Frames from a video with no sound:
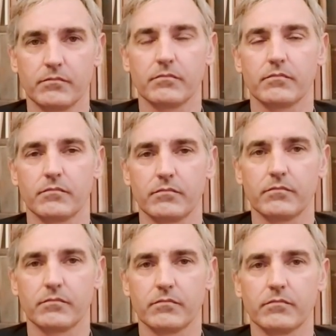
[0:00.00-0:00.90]

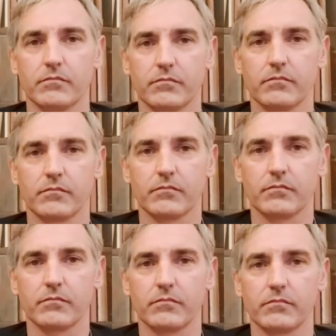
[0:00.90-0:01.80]

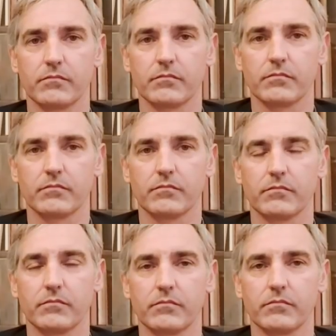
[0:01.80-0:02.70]

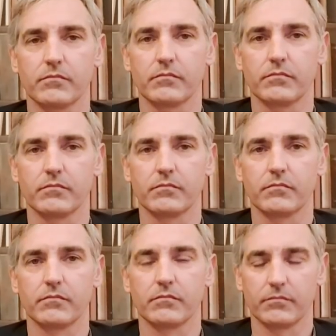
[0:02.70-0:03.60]

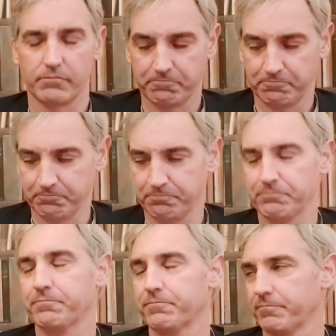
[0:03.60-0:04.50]

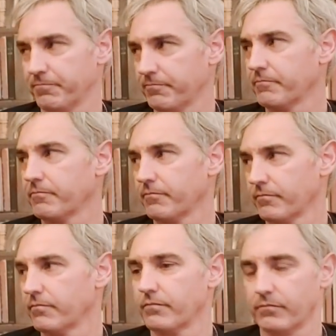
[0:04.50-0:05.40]

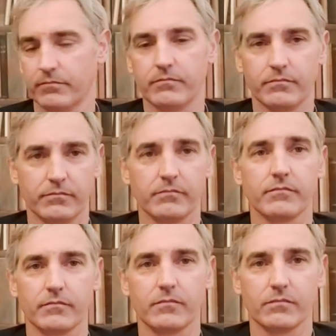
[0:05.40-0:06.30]

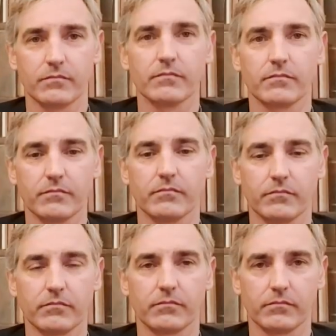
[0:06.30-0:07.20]

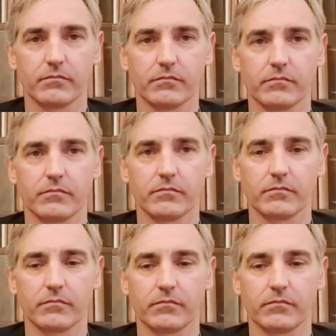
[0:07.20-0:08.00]
This person isn't speaking.